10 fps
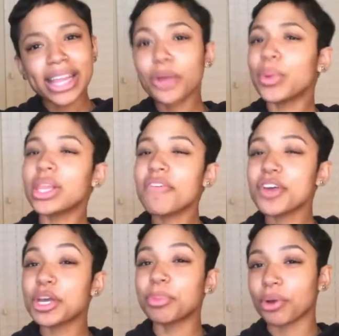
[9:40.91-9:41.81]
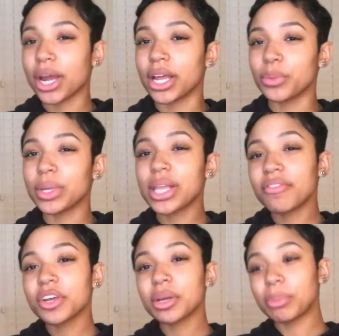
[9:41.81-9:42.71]
Like, we love a good print. We
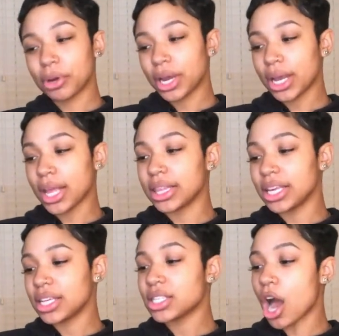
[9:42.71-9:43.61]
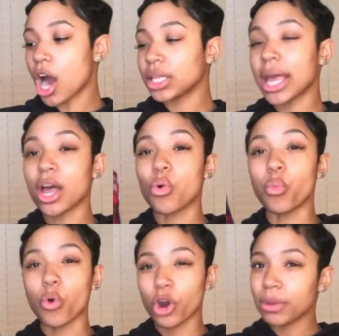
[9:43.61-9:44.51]
love a good print, and these are like
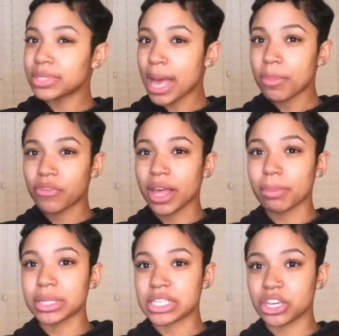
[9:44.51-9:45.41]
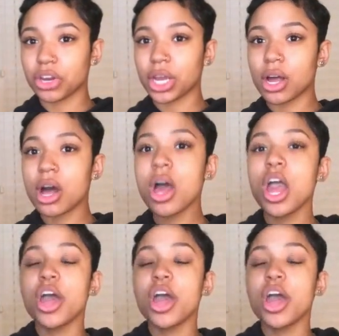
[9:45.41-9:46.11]
a warm type of like material.